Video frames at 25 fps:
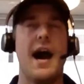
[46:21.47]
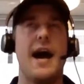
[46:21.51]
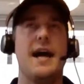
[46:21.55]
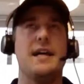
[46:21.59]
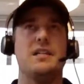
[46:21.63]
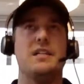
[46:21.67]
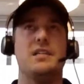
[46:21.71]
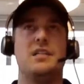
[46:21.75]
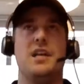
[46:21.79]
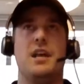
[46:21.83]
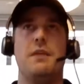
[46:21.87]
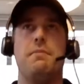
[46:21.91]

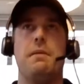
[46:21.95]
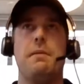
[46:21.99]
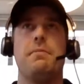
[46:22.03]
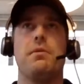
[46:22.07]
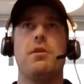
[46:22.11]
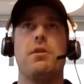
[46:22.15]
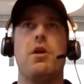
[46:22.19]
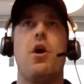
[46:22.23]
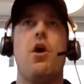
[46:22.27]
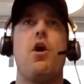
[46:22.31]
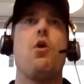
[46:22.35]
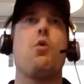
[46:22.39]
I see
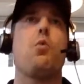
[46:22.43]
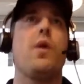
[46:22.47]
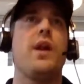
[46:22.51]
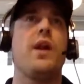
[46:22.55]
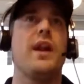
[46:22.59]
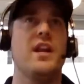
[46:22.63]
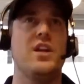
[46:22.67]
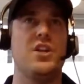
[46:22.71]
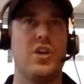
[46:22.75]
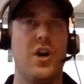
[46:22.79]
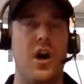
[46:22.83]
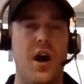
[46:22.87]
people
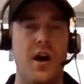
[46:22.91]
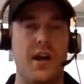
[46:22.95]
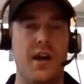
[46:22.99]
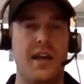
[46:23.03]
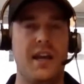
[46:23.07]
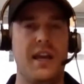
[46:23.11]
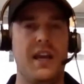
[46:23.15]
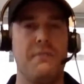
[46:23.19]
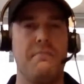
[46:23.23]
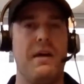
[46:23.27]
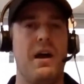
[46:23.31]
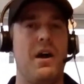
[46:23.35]
already
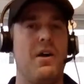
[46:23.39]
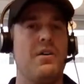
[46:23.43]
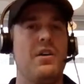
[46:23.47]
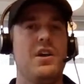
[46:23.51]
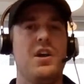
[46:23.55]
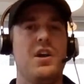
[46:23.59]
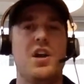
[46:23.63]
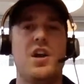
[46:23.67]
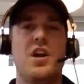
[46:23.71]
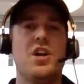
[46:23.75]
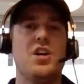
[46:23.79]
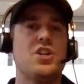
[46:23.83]
talking about
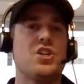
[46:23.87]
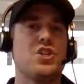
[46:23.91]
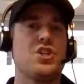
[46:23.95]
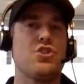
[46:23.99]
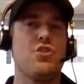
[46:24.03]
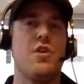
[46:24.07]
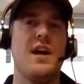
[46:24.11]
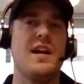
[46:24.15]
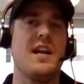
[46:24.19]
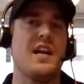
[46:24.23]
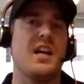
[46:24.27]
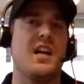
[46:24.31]

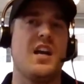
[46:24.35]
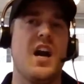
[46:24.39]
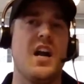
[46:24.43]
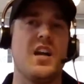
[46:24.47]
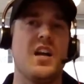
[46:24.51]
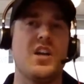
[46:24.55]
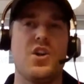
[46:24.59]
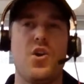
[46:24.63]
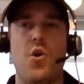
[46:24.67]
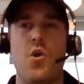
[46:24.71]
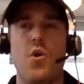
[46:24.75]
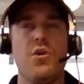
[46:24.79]
trying to
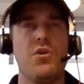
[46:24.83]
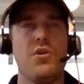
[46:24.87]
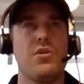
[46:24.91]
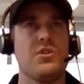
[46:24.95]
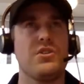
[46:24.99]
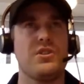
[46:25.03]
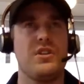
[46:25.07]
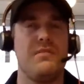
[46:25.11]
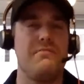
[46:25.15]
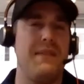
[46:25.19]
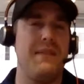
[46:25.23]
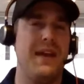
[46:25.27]
cut
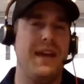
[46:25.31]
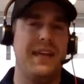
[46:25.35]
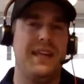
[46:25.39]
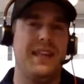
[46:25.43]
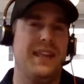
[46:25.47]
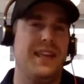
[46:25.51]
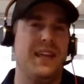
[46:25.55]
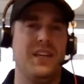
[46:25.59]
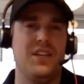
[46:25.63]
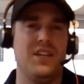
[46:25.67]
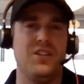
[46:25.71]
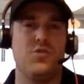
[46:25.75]
corners and
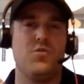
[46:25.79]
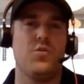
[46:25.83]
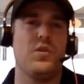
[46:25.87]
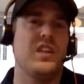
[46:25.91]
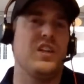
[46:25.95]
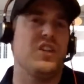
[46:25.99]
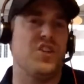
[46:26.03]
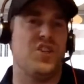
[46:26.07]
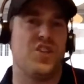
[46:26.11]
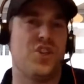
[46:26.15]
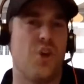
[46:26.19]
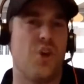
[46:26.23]
make things
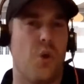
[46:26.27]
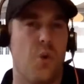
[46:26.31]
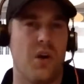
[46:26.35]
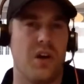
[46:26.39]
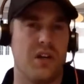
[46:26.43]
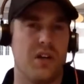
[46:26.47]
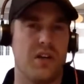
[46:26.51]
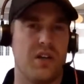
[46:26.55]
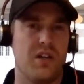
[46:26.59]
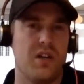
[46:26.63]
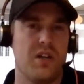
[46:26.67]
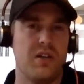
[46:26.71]
really
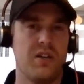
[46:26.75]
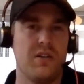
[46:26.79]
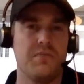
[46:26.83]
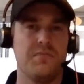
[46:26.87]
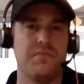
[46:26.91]
short.